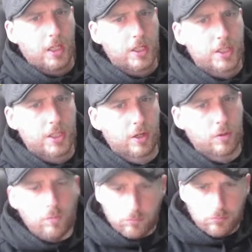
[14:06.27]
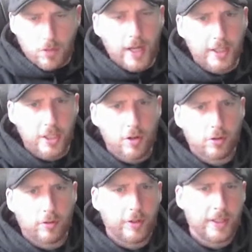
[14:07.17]
So,
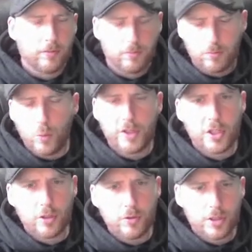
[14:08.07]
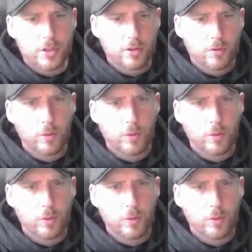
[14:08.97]
iconography. With Zeus,